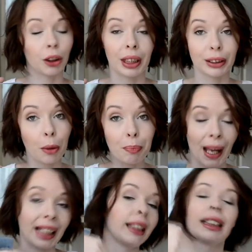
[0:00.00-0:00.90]
you know, there's no
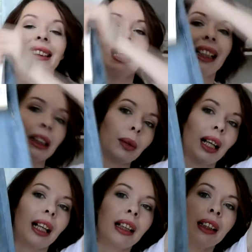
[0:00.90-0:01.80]
bagginess
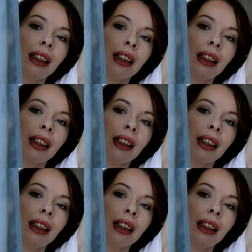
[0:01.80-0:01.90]
anywhere.